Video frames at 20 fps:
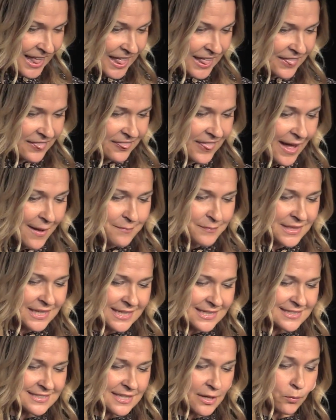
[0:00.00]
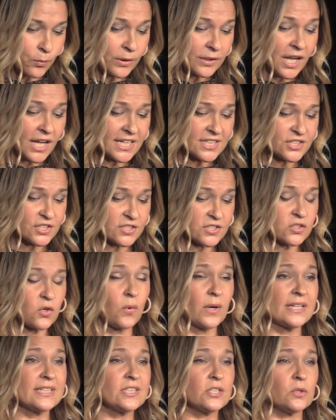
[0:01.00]
That means that we're not just
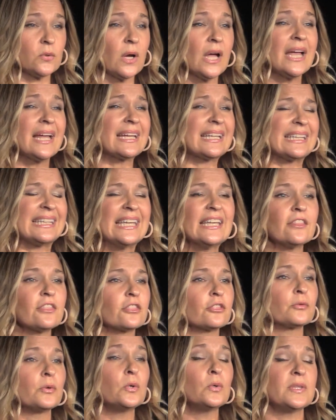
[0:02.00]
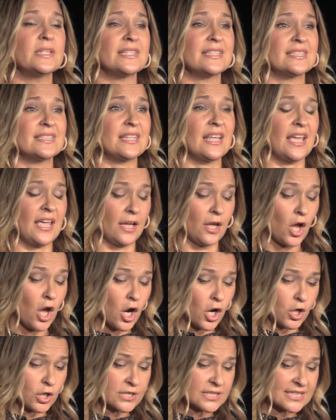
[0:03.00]
going to get through this thing
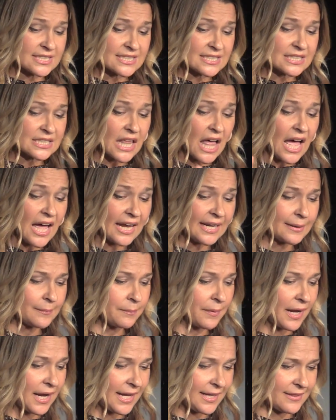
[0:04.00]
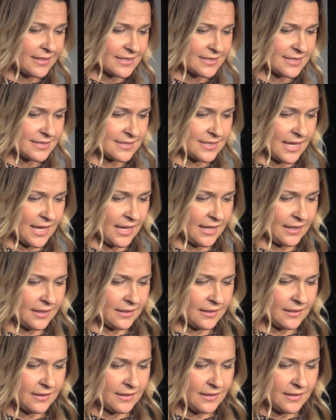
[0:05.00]
or slide by this thing.
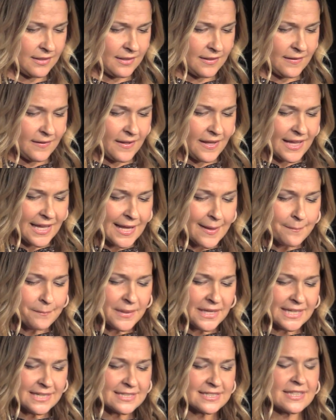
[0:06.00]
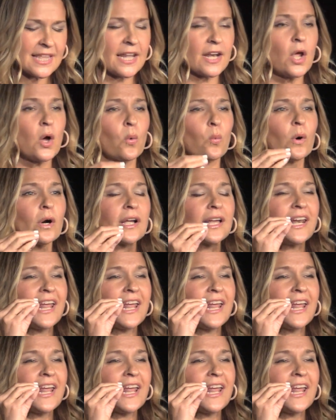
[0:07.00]
It means that we're going to